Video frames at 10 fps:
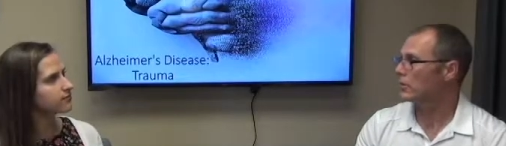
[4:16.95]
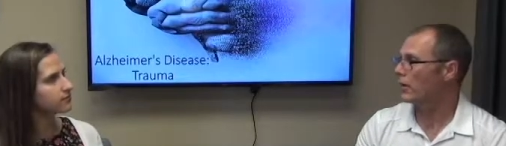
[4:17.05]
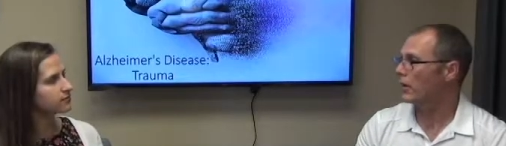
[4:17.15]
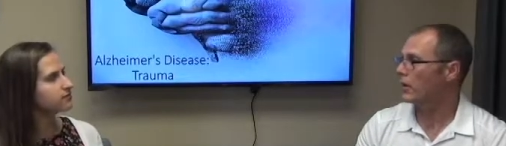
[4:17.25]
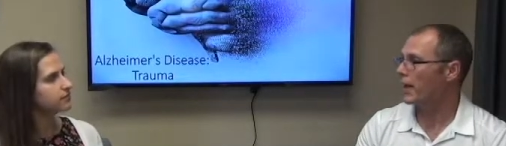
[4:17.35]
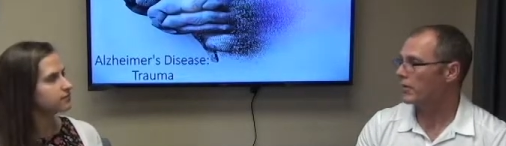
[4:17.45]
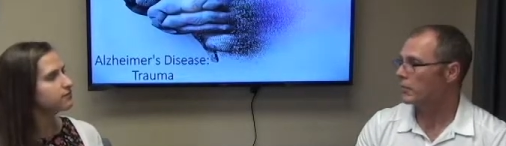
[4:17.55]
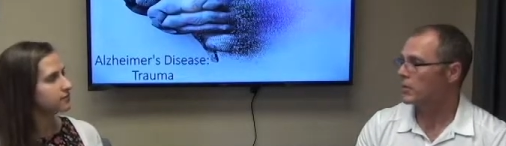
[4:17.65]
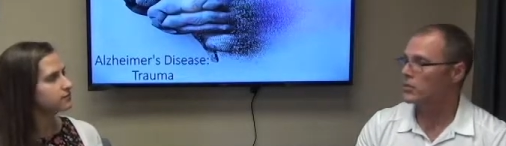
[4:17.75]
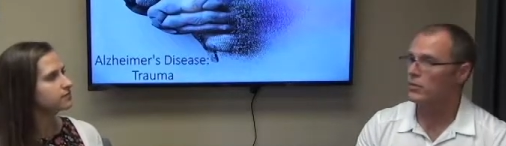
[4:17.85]
Speaker 1: There are lab
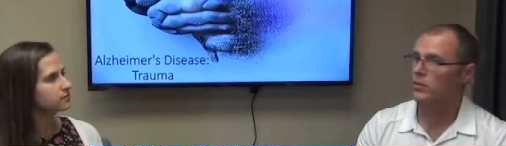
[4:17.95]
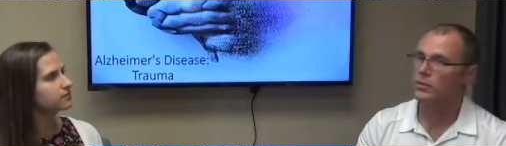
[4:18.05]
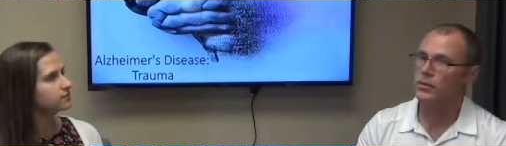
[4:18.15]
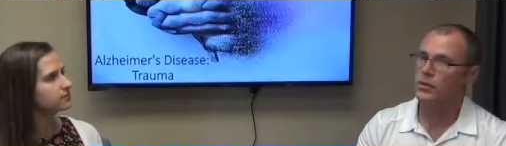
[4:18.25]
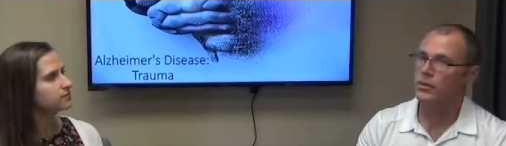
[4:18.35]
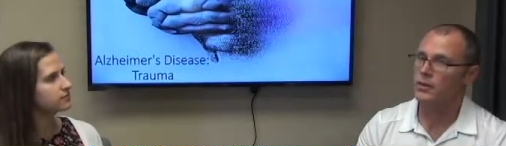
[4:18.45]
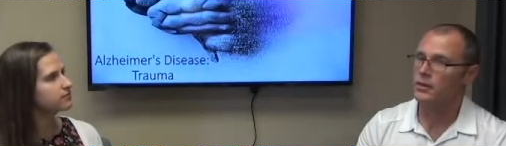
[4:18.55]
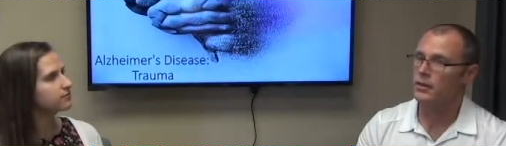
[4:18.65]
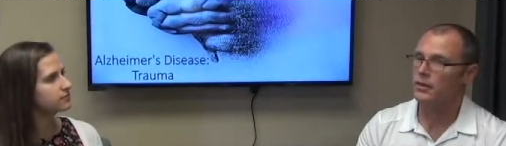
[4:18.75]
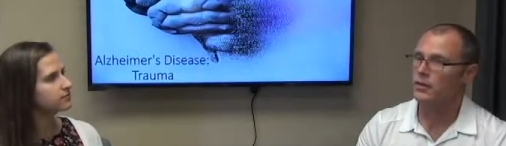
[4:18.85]
tests you can do. They're
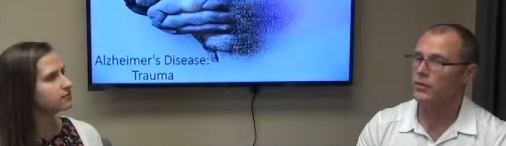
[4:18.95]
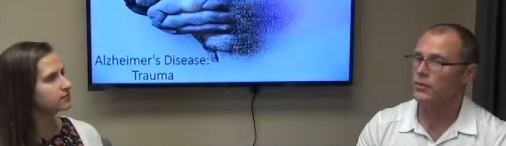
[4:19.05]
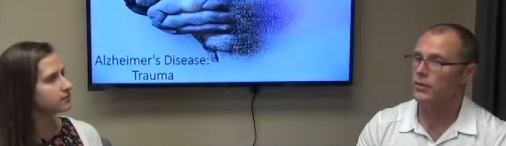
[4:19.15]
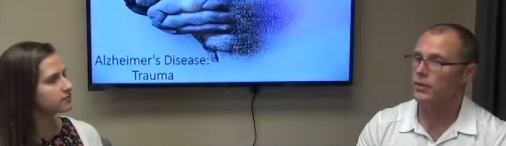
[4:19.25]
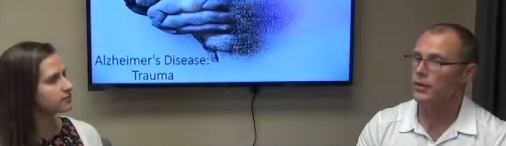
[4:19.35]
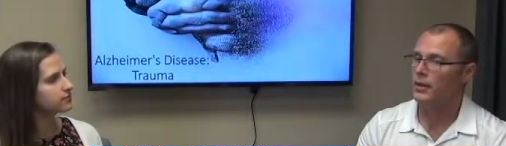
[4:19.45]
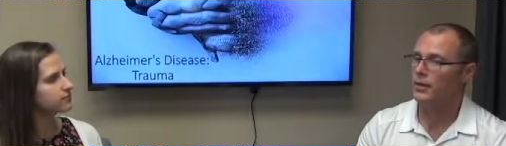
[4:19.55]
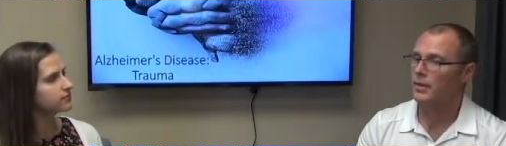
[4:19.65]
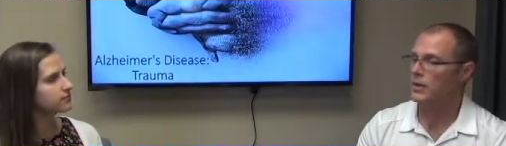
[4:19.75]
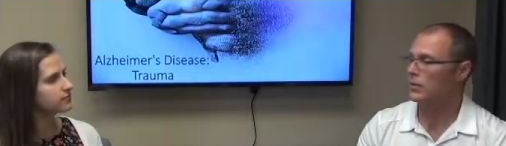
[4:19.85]
starting to do uh,
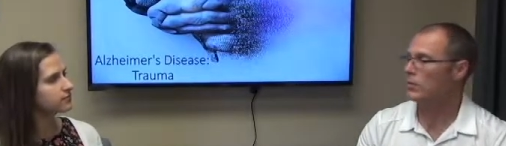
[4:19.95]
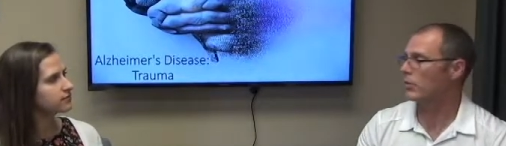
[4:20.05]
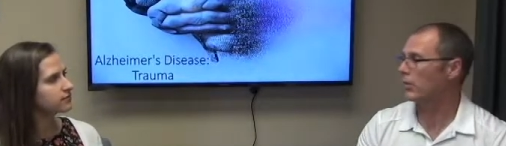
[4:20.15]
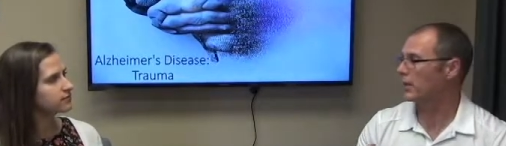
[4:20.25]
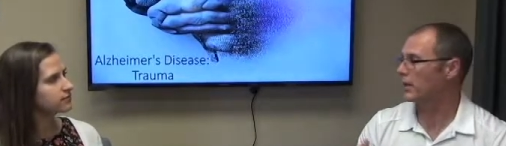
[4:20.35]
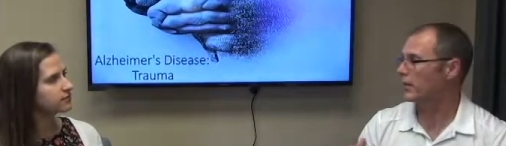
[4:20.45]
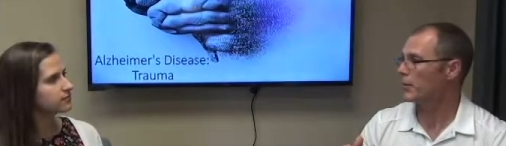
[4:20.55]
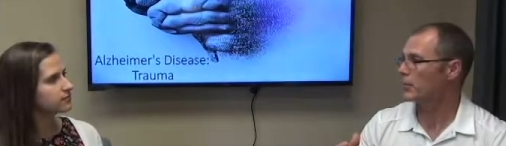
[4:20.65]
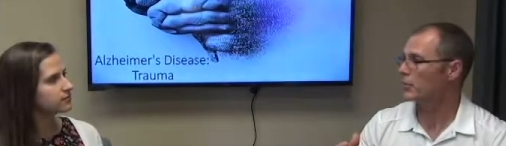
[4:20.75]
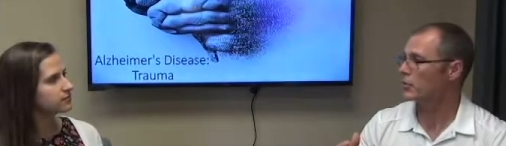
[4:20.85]
tests where they're looking at
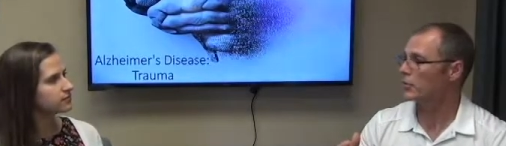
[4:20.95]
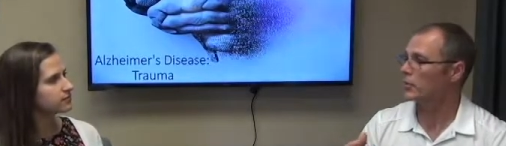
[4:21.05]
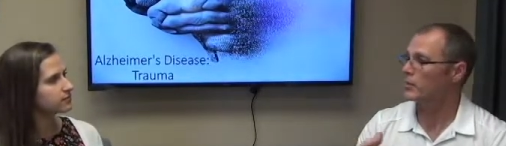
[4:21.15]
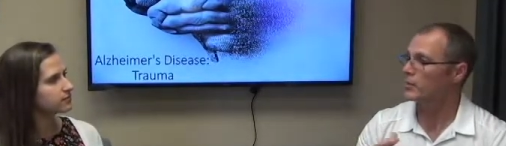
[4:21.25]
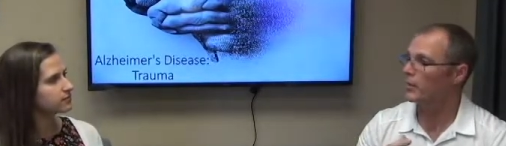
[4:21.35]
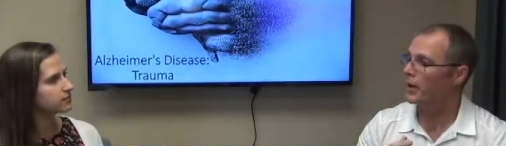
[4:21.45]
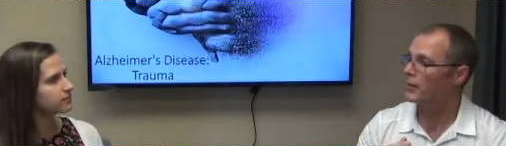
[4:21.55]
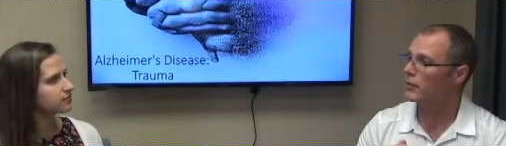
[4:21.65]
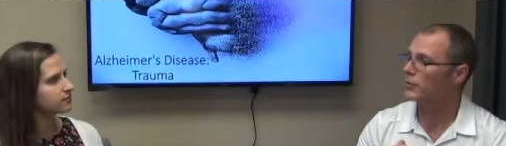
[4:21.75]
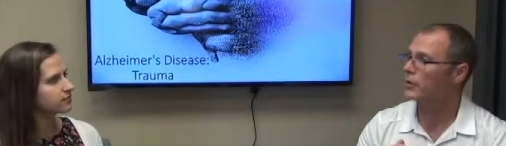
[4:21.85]
people's
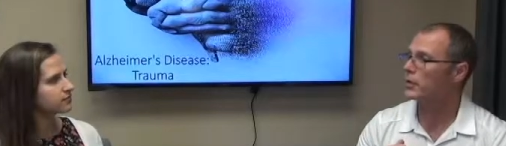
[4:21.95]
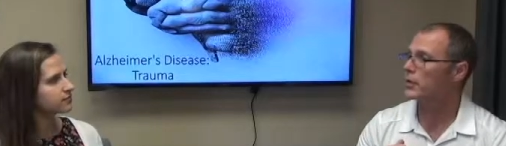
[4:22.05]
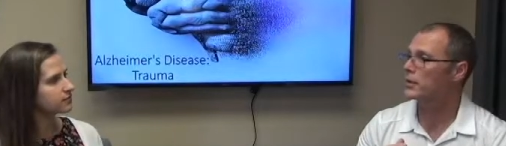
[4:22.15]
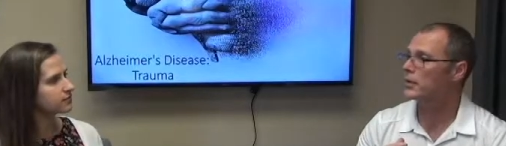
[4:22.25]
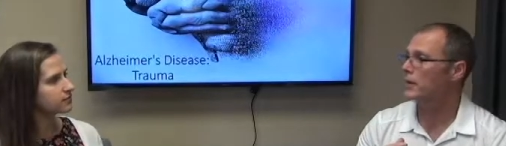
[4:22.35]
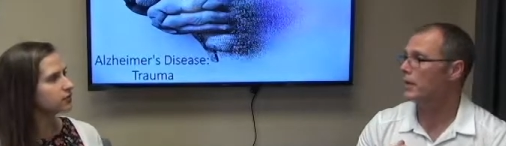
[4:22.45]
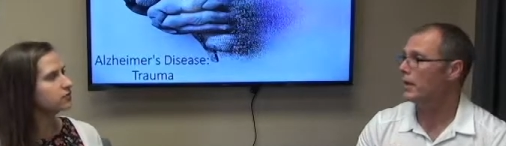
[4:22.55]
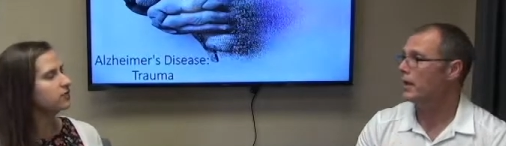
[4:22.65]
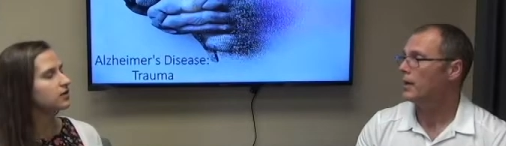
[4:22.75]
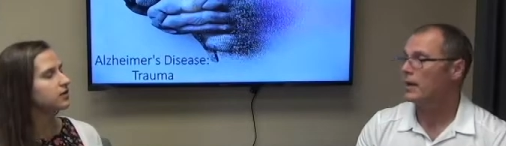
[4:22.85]
cerebrospinal fluid, uh, okay.